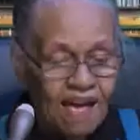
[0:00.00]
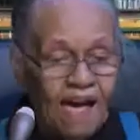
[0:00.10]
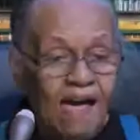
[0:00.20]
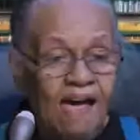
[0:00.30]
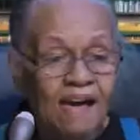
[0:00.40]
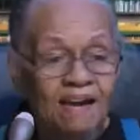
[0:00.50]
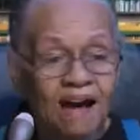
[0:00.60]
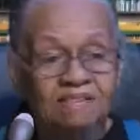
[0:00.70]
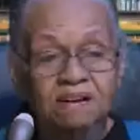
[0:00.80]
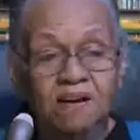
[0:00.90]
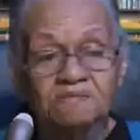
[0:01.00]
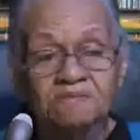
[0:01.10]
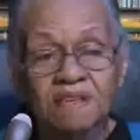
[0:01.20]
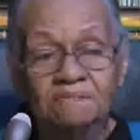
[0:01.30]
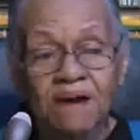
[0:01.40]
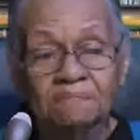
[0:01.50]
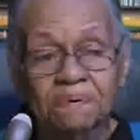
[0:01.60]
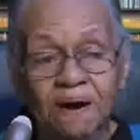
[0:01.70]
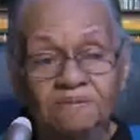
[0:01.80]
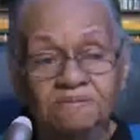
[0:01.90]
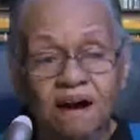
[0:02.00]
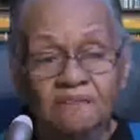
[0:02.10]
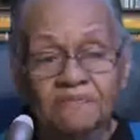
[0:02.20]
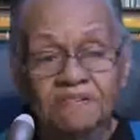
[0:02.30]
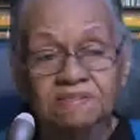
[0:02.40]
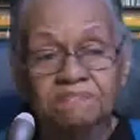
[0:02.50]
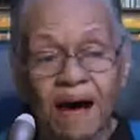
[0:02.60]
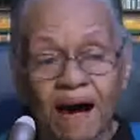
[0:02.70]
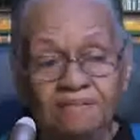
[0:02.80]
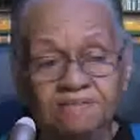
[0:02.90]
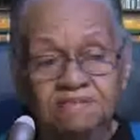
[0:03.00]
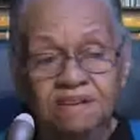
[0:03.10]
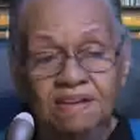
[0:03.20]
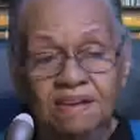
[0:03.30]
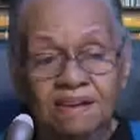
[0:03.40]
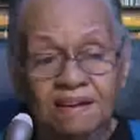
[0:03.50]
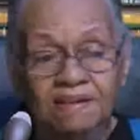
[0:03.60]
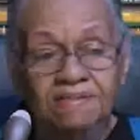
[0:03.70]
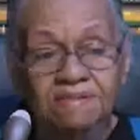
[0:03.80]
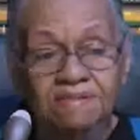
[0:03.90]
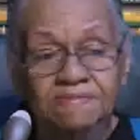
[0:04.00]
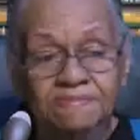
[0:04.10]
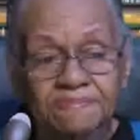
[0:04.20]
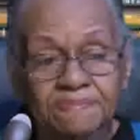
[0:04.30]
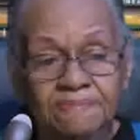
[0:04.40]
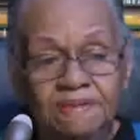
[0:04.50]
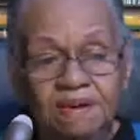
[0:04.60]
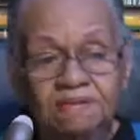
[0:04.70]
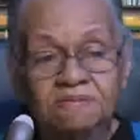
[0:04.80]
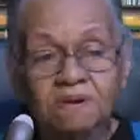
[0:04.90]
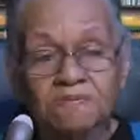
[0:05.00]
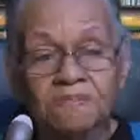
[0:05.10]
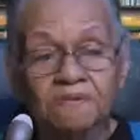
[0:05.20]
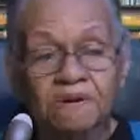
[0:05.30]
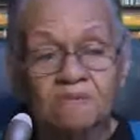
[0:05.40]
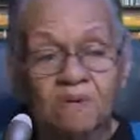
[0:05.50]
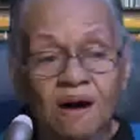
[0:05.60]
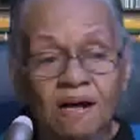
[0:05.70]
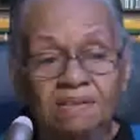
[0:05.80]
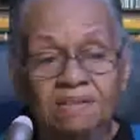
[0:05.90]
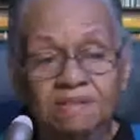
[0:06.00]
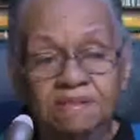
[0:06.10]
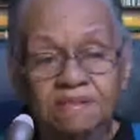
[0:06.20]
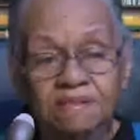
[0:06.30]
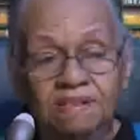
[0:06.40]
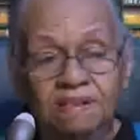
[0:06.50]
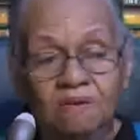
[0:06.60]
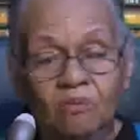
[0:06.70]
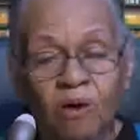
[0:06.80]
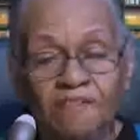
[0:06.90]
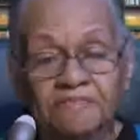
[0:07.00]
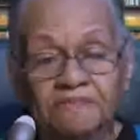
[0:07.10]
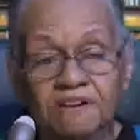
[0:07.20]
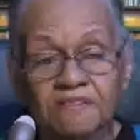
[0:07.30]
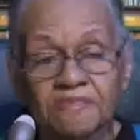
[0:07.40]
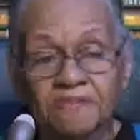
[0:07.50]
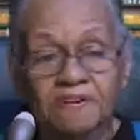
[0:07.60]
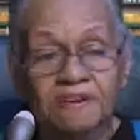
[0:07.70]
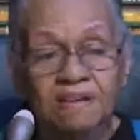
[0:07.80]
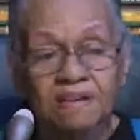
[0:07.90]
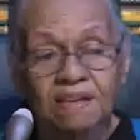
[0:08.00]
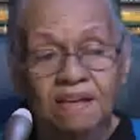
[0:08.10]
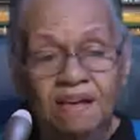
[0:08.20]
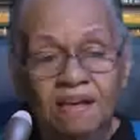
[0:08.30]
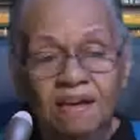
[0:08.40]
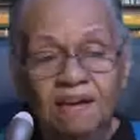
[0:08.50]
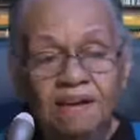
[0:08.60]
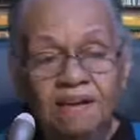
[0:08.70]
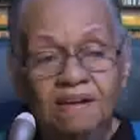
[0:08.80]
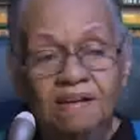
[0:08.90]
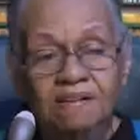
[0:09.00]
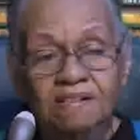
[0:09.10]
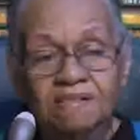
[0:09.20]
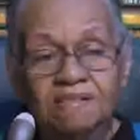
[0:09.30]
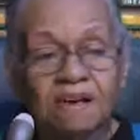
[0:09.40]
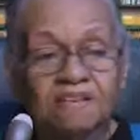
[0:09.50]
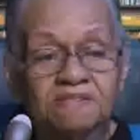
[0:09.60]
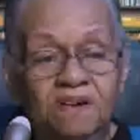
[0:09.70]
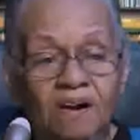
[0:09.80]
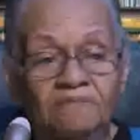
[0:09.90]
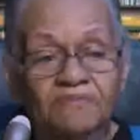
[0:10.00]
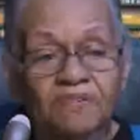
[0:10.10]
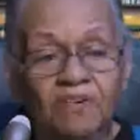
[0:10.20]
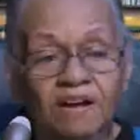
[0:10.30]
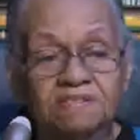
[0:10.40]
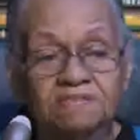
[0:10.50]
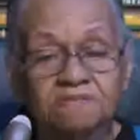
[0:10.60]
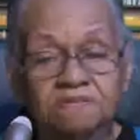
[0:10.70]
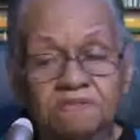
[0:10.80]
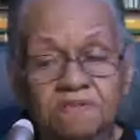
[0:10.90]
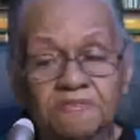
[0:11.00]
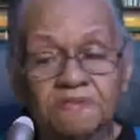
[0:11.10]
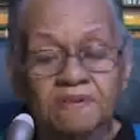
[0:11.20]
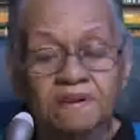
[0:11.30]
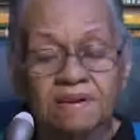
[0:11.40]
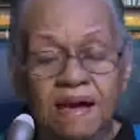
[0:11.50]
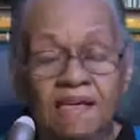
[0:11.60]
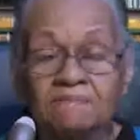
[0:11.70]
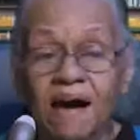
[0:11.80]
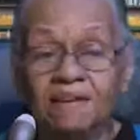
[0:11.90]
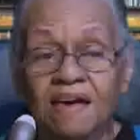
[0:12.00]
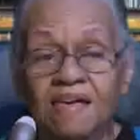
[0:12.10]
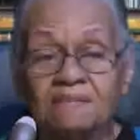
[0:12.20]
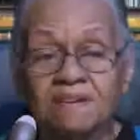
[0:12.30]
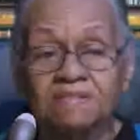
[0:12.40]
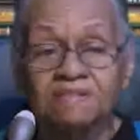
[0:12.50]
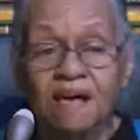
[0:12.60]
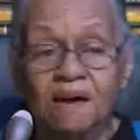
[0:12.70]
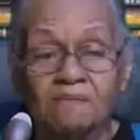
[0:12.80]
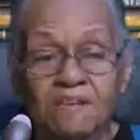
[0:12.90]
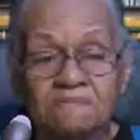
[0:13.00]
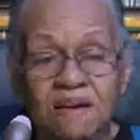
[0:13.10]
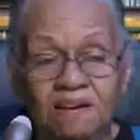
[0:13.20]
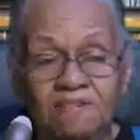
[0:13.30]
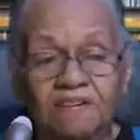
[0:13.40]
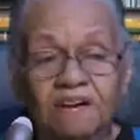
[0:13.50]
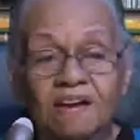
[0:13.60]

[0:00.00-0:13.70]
And I told you that my post office box is 231 133 Detroit 48223, and my name is Naomi Miller.